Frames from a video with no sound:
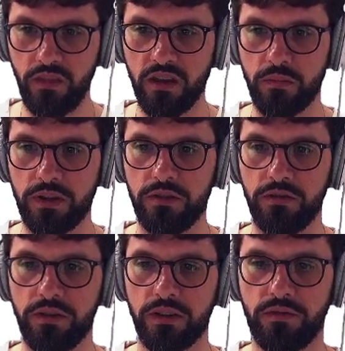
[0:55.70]

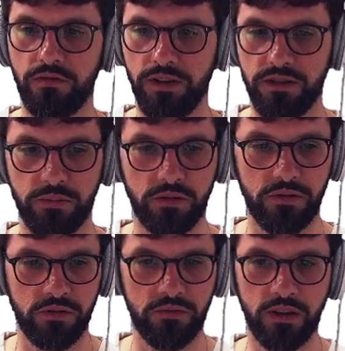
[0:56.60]
materials from Facebook,
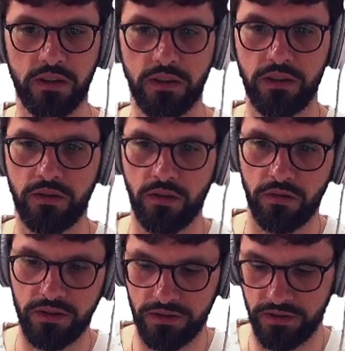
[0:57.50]
you will
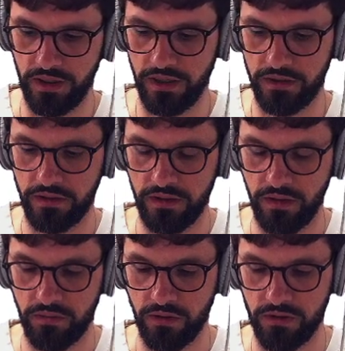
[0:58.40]
notice that
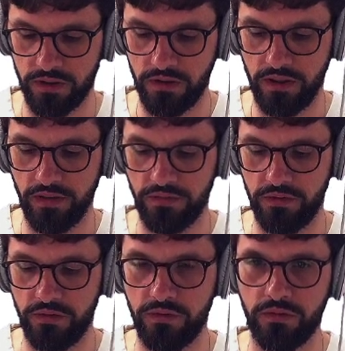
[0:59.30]
what you actually have to
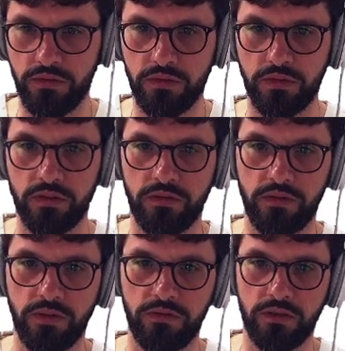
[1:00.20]
do is
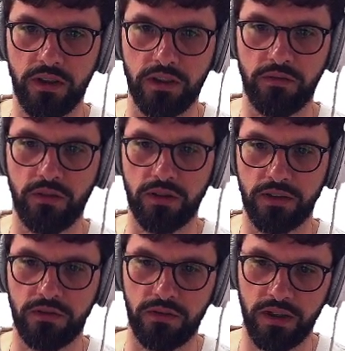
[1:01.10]
you have to take a
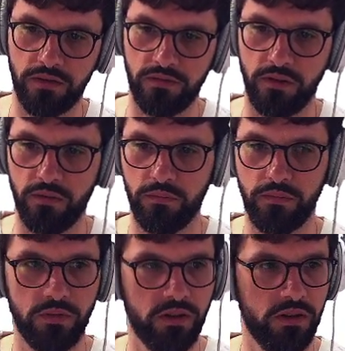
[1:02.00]
vertex transform,
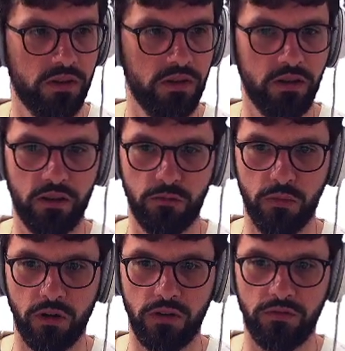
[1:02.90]
the model